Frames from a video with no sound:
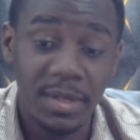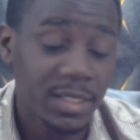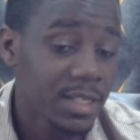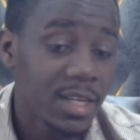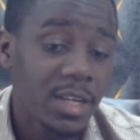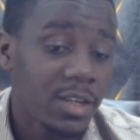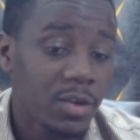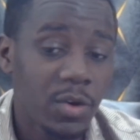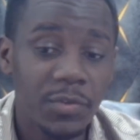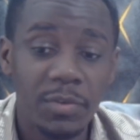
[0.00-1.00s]
but
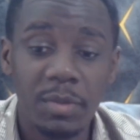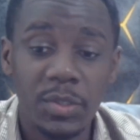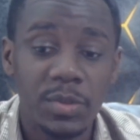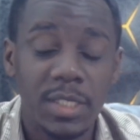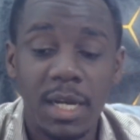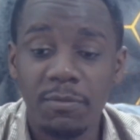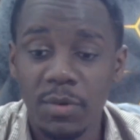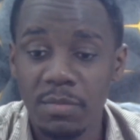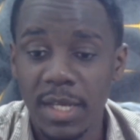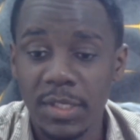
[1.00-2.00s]
all formations come
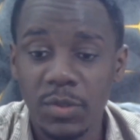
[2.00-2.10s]
from that.